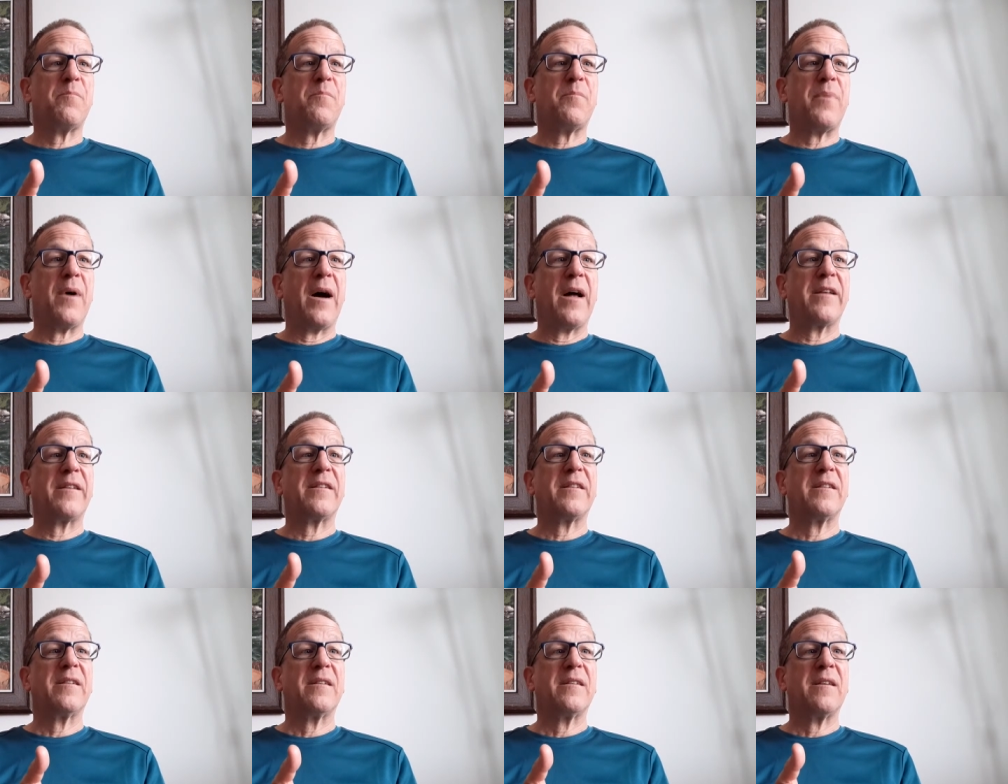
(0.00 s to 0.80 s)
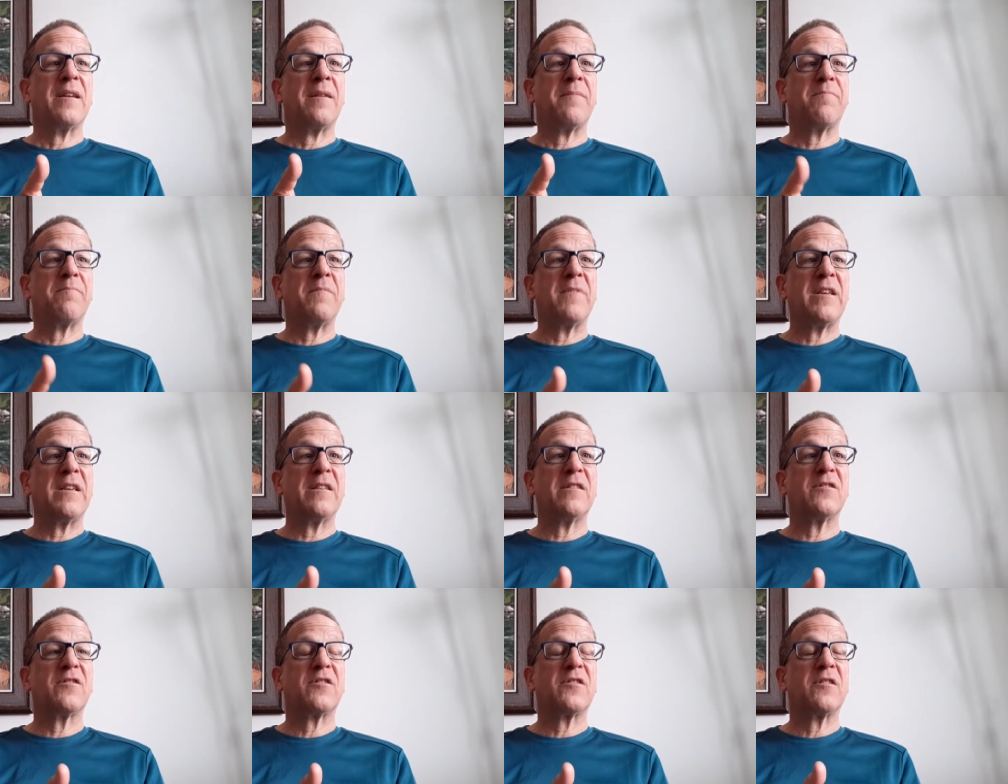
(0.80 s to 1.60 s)
but it
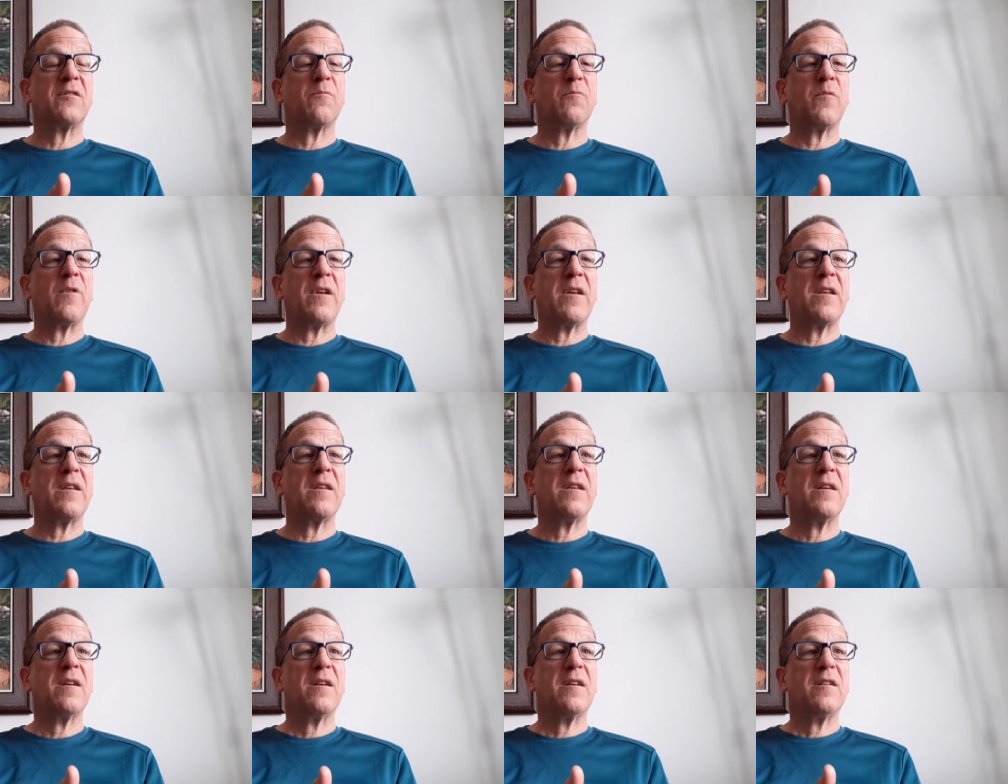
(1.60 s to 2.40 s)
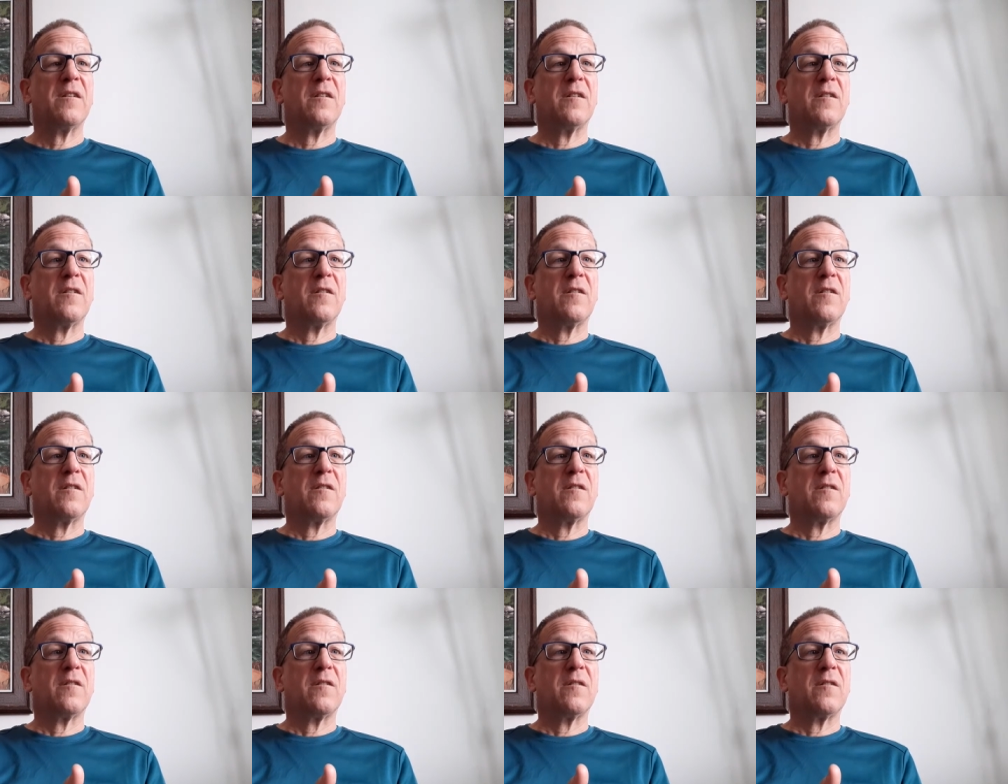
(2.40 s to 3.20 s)
means that we
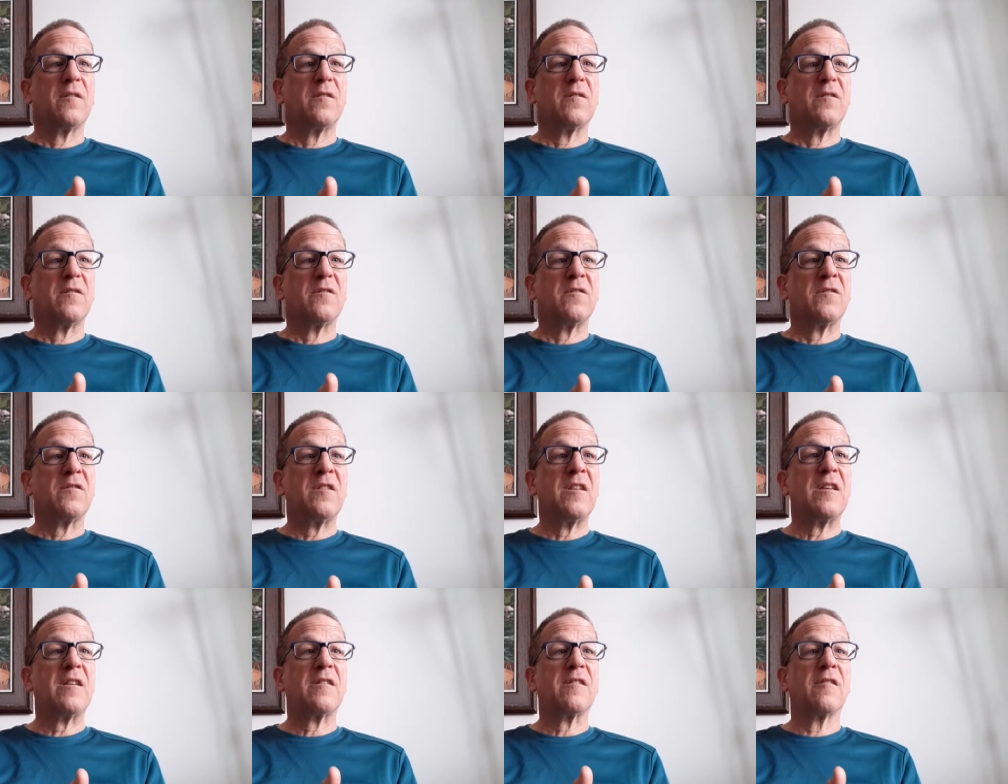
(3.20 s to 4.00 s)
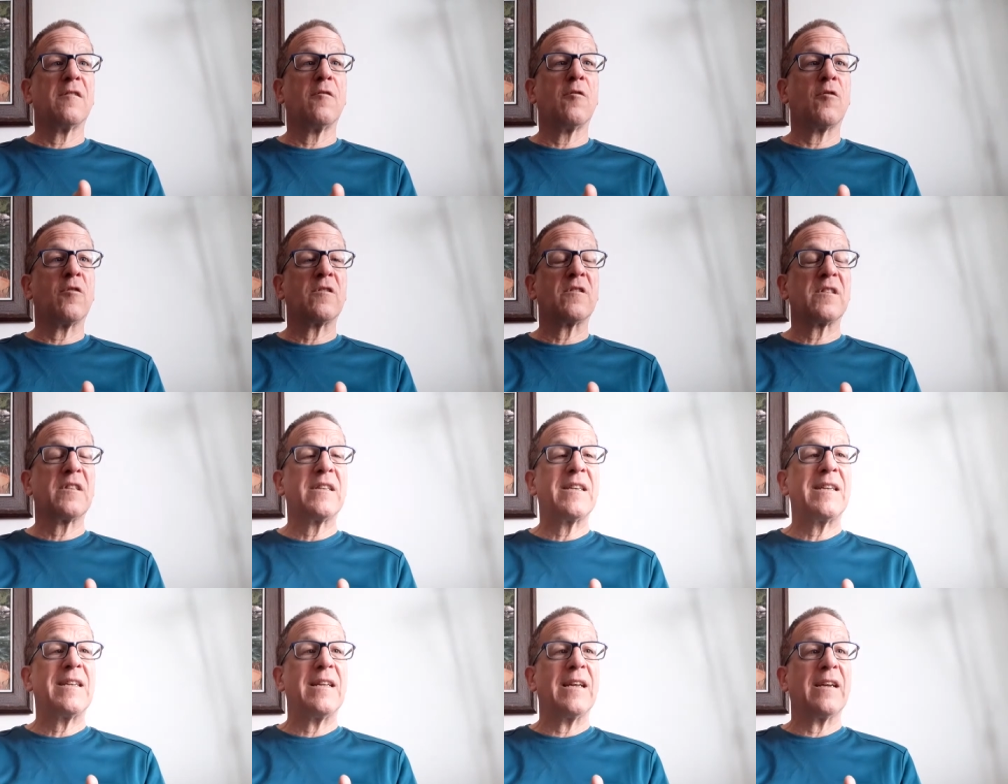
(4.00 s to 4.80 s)
seek the Lord's
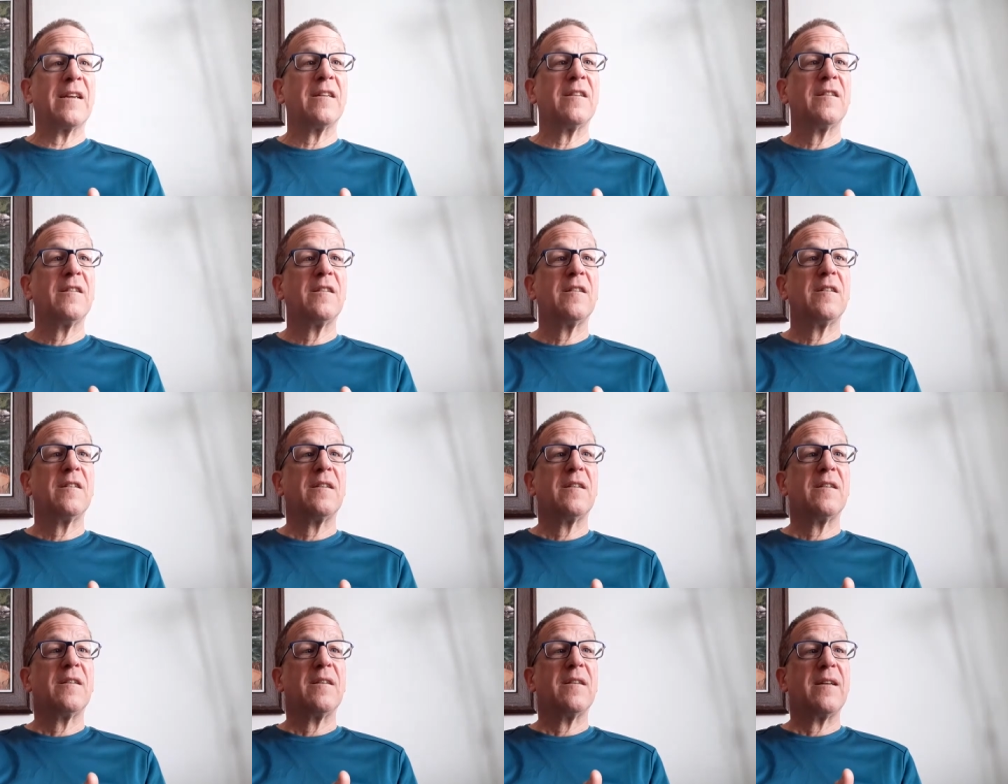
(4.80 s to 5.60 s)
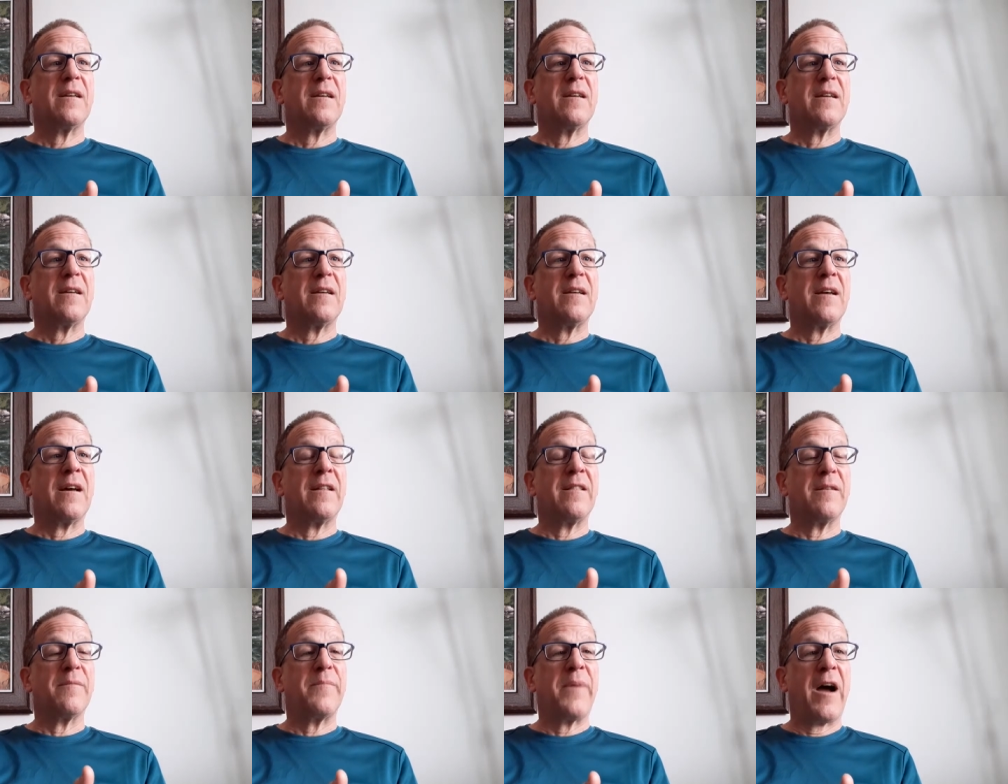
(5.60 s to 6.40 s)
leading
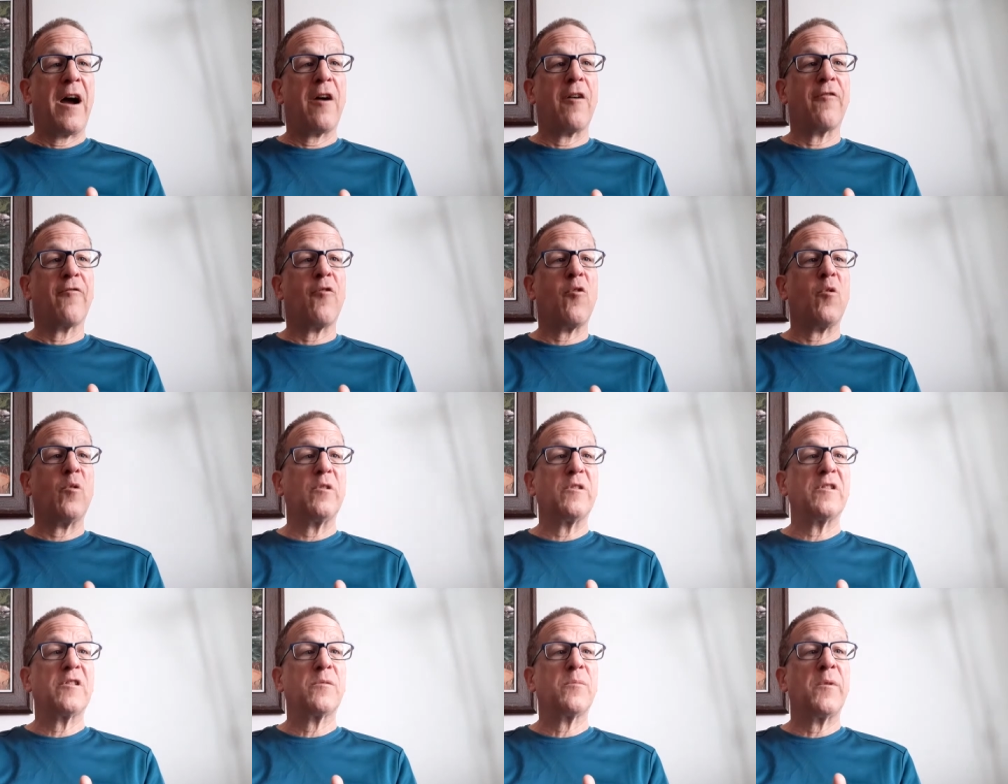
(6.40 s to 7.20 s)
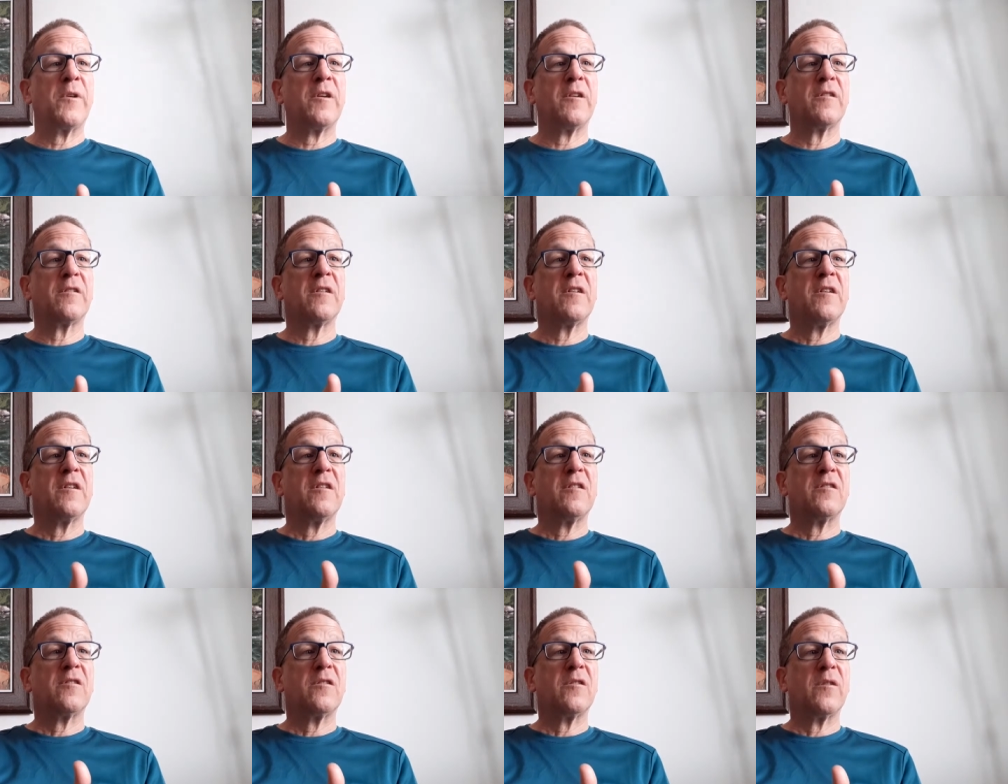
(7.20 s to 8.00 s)
and the power of Holy Spirit
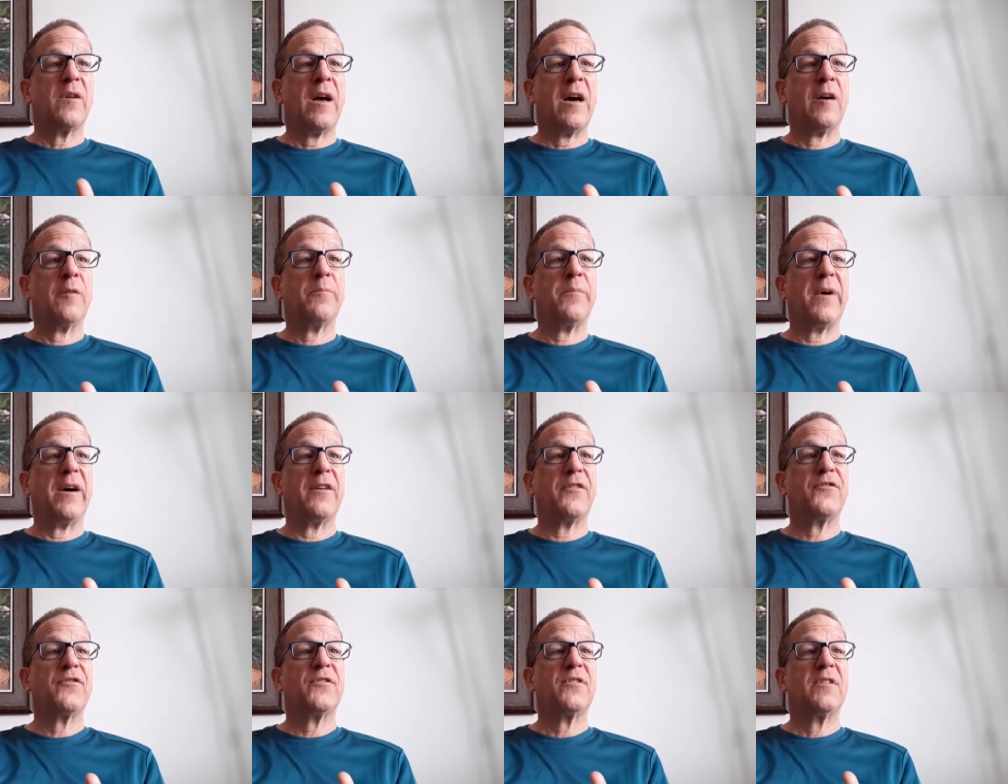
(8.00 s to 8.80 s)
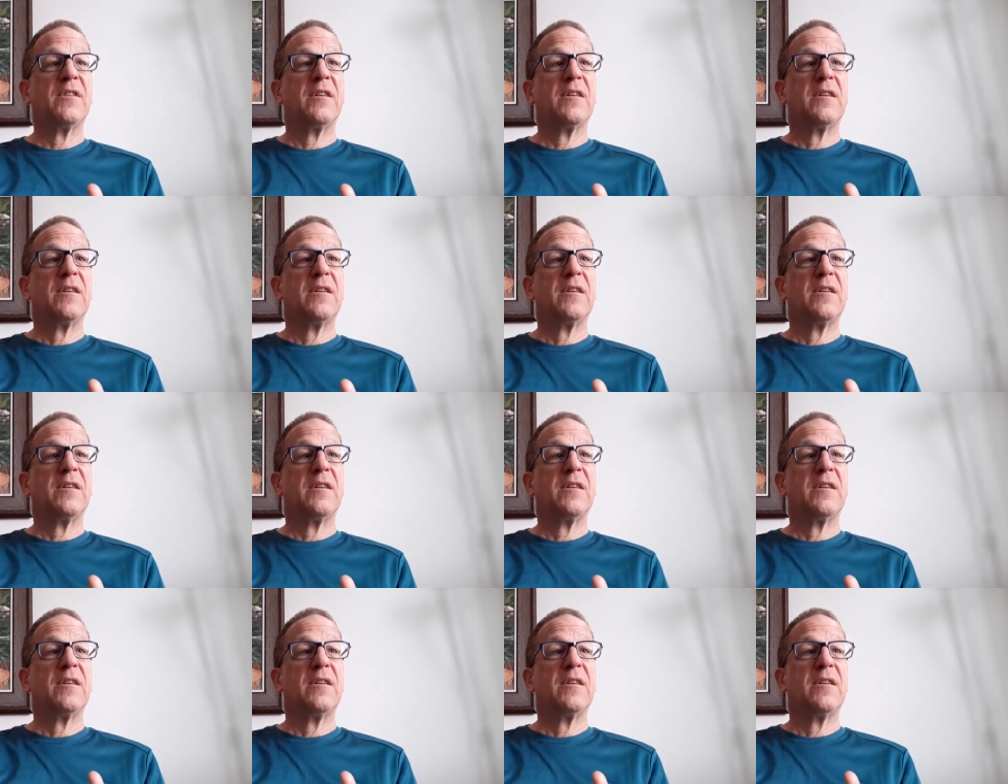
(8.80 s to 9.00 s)
to help us